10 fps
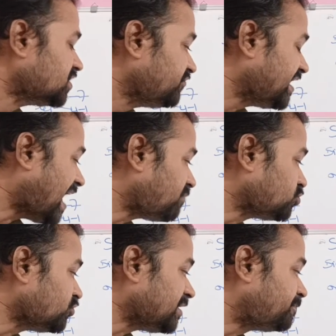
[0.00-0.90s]
we have
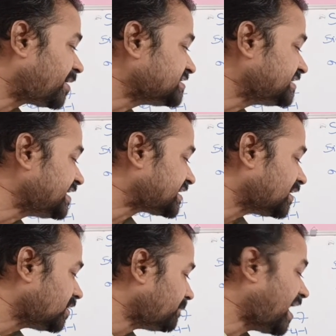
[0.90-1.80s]
to represent
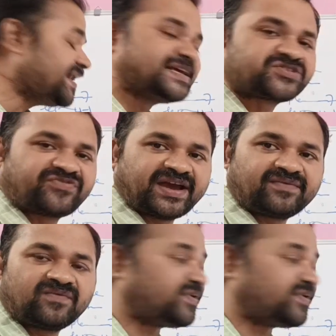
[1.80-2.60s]
minus 5.